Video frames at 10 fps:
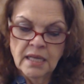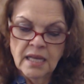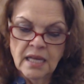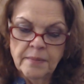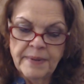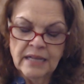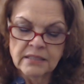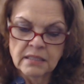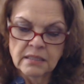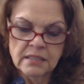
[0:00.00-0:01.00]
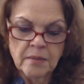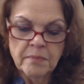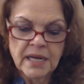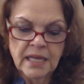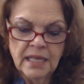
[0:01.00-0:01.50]
about
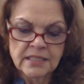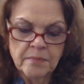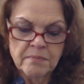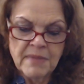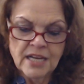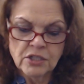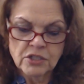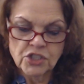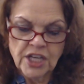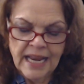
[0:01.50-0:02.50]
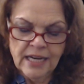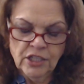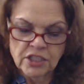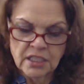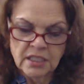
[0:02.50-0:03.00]
somebody, some major
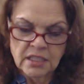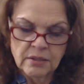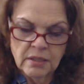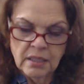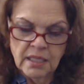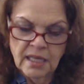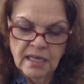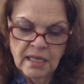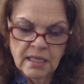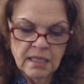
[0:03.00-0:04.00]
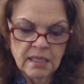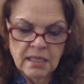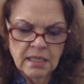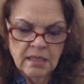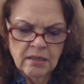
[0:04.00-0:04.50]
changes in
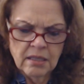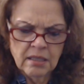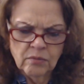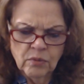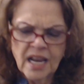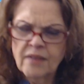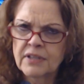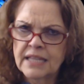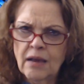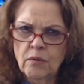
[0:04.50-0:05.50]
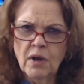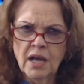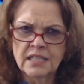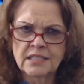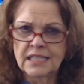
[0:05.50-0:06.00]
whatever that
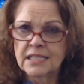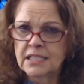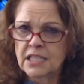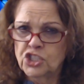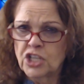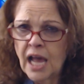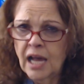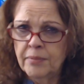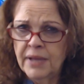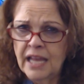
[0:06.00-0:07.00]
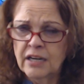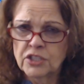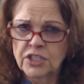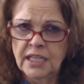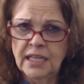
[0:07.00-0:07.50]
was. Is this a job
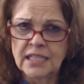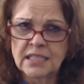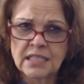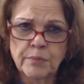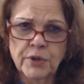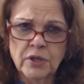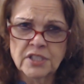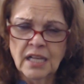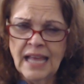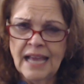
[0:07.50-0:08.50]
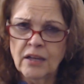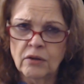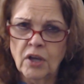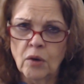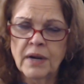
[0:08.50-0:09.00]
energy? Is this a personal? I don't
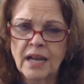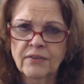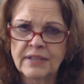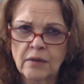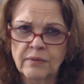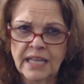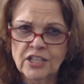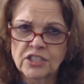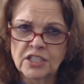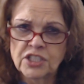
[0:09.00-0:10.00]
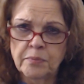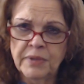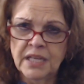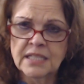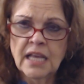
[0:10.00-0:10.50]
know. Whatever that relationship
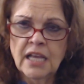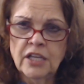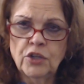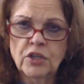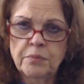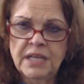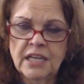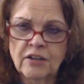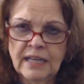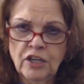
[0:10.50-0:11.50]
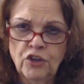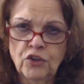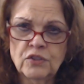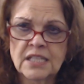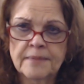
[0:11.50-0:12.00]
is, you could be hearing news